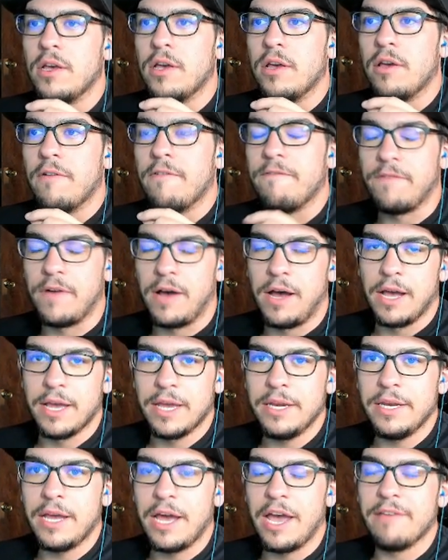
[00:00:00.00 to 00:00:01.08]

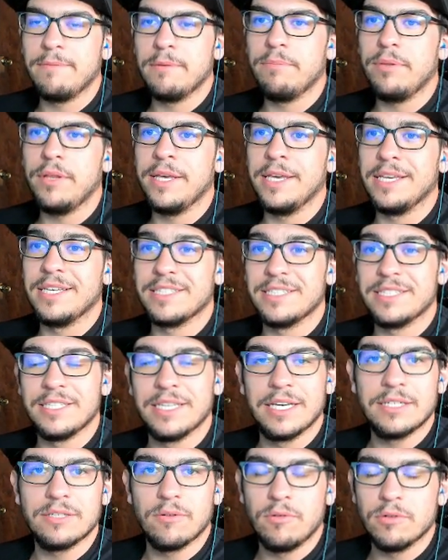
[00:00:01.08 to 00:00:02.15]
fine. I've been playing
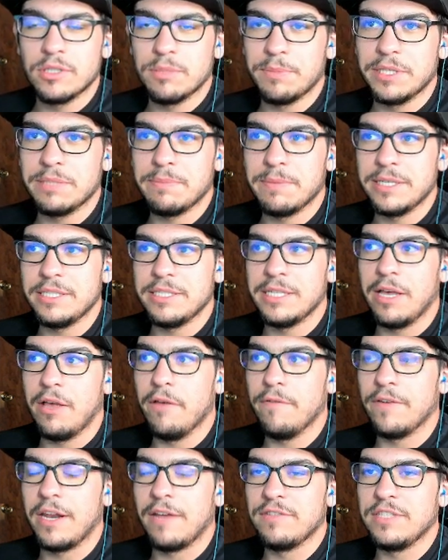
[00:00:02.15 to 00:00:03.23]
6 ultimates
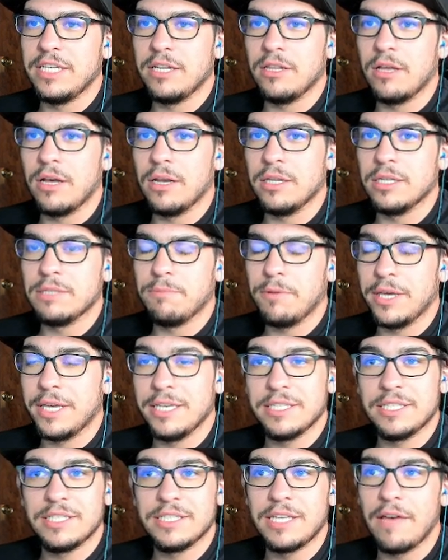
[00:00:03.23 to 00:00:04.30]
myself, and I've seen a lot of lists playing
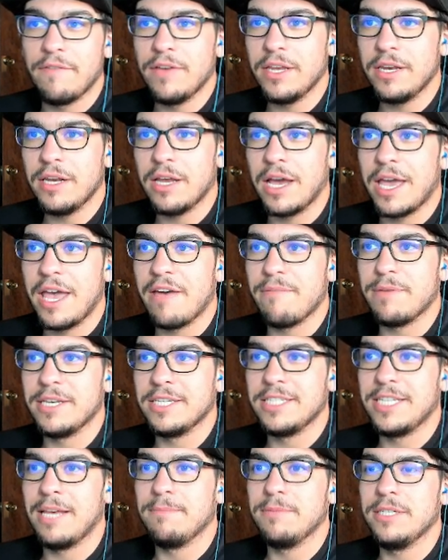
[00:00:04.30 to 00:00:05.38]
7. I have been
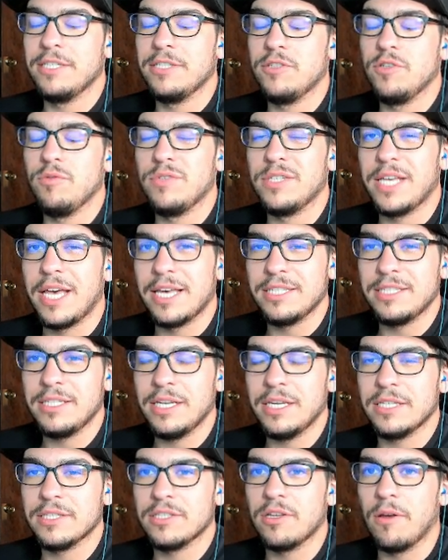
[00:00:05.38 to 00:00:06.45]
tempted to test
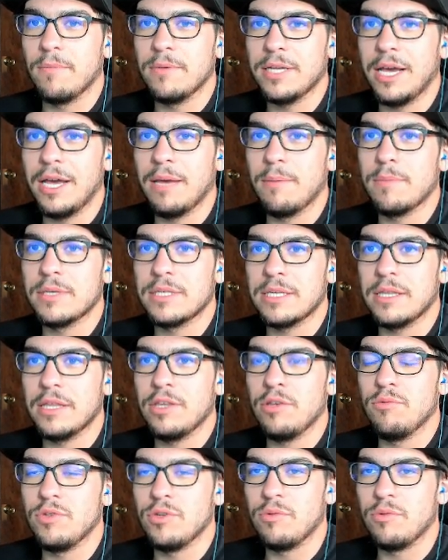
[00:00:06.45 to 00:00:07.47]
it. Sometimes you do